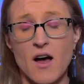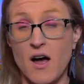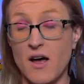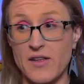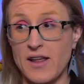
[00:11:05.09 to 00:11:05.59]

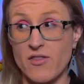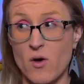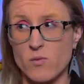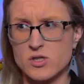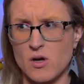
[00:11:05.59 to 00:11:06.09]
that I
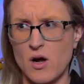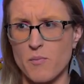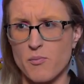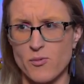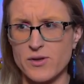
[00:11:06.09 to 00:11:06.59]
thought was
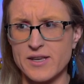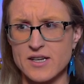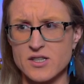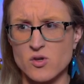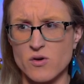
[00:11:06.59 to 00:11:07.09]
a
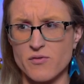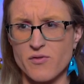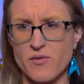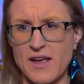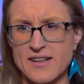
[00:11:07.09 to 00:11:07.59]
brilliant sort of
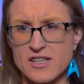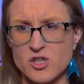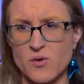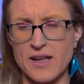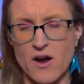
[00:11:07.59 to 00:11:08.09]
thing that
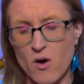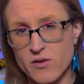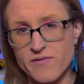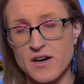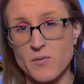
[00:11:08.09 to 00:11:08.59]
showed like, oh,
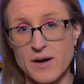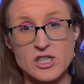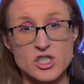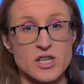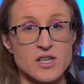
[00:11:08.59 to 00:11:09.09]
the
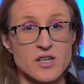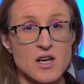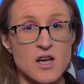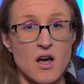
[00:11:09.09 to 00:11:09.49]
Federation,